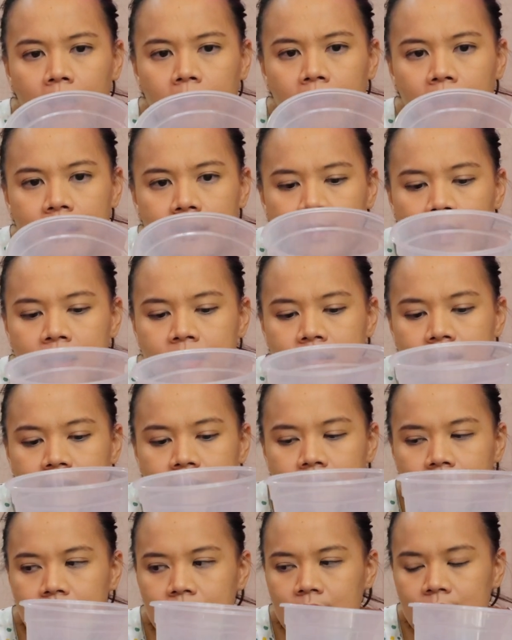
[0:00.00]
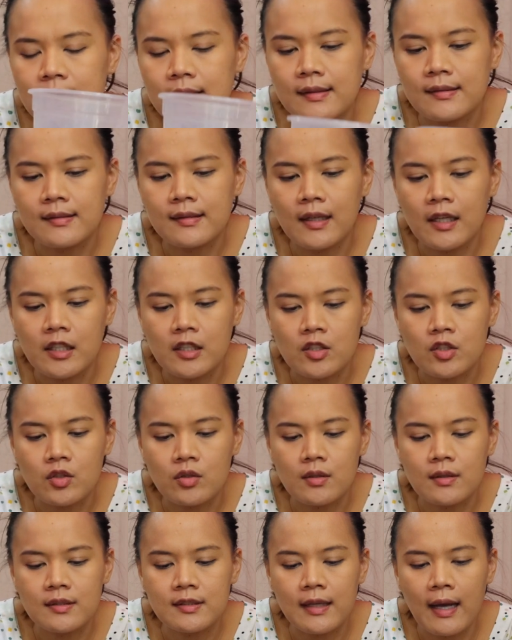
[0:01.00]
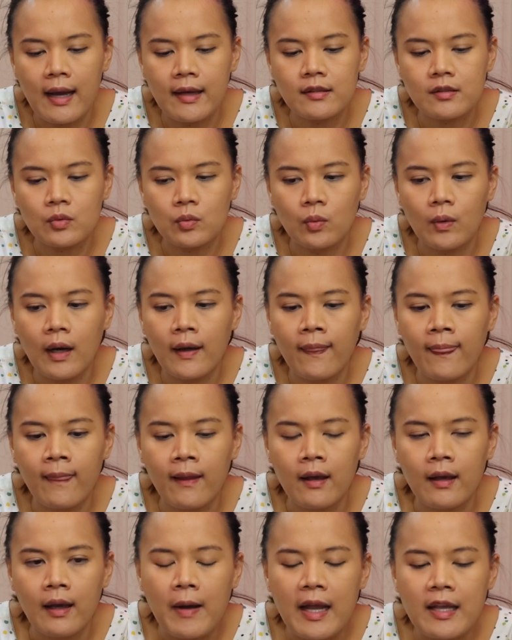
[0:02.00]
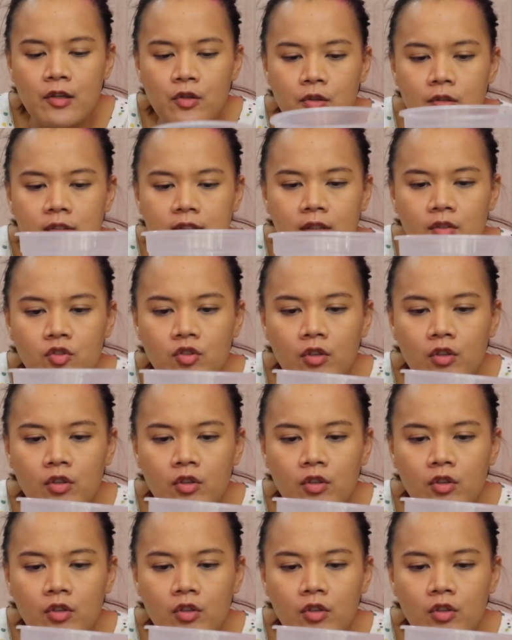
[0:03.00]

But this is the 6-inch size one. I use the